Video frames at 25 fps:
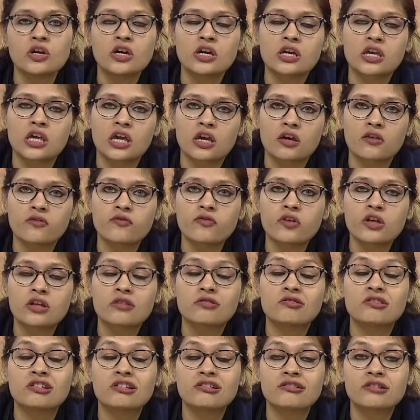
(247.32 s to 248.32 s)
give
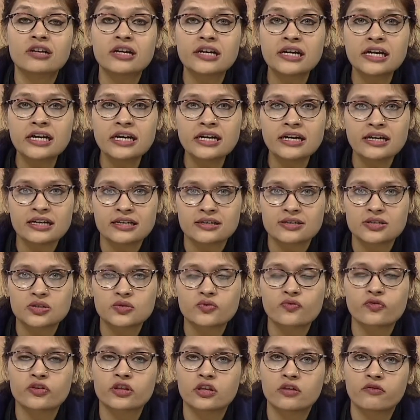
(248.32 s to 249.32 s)
the written test
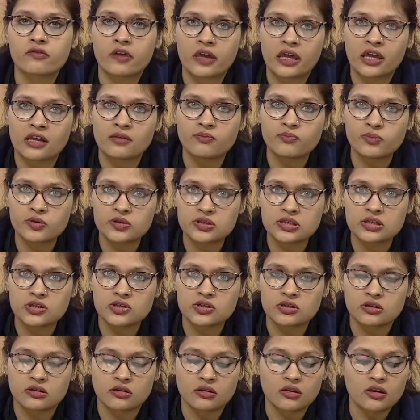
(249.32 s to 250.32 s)
for the vacant
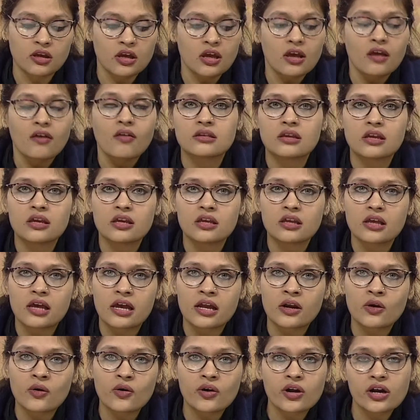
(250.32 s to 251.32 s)
position. An
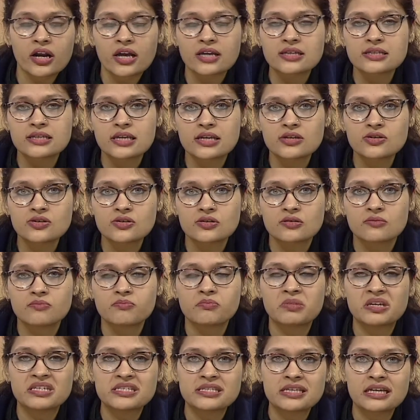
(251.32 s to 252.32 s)
organization
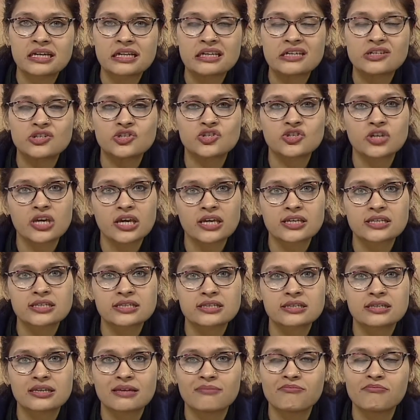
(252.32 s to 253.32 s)
basically checks
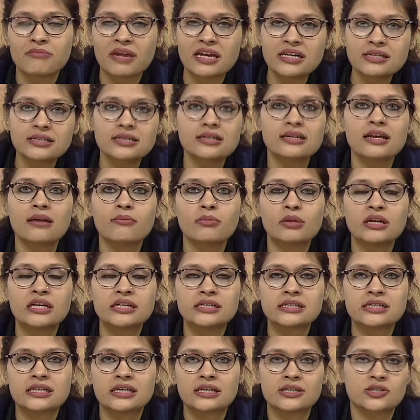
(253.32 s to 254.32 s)
the mental
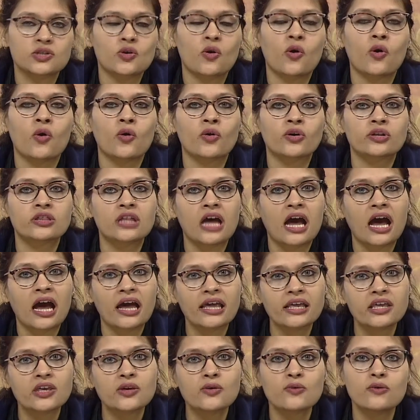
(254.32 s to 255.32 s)
abilities or the
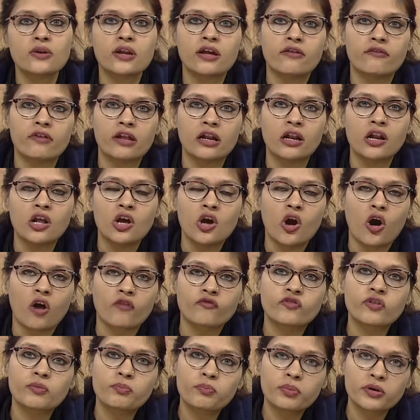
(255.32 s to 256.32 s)
IQ level of the
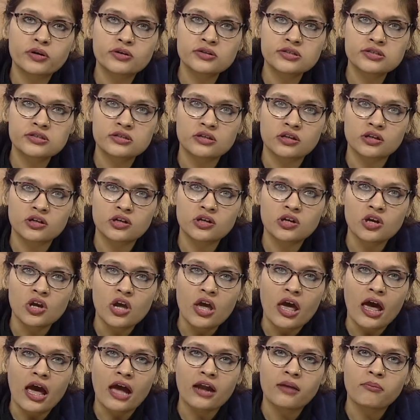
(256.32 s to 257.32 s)
person,
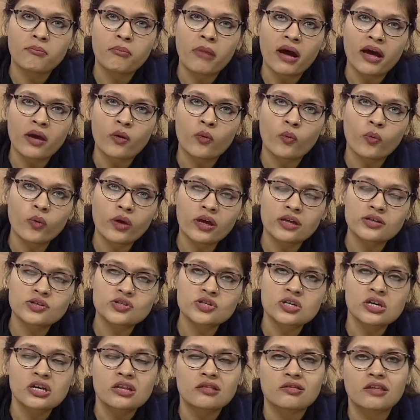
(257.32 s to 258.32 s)
and by which
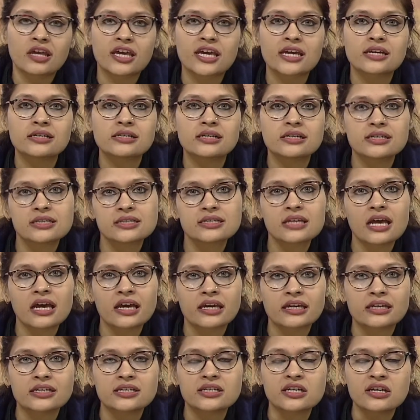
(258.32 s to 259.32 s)
they can
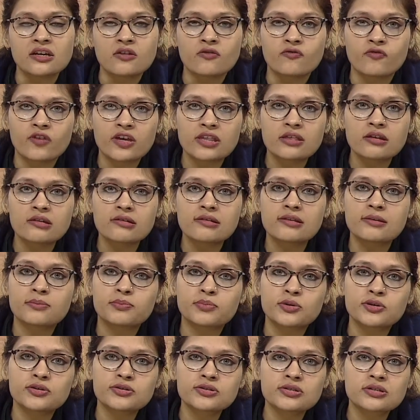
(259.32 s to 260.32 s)
decide whether the
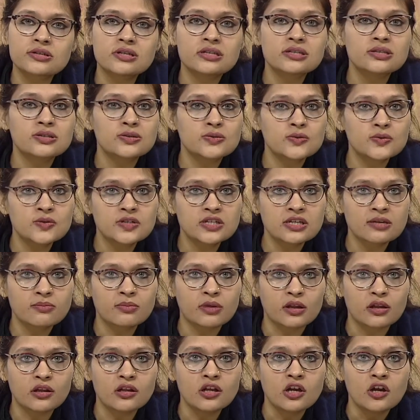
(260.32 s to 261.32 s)
person is
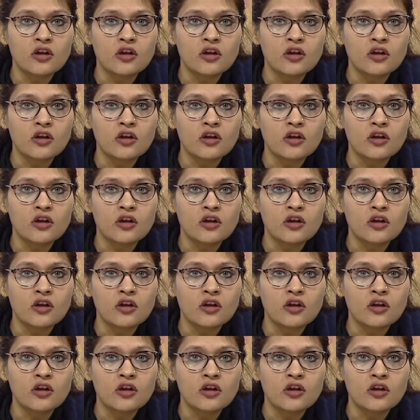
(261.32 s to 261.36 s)
suitable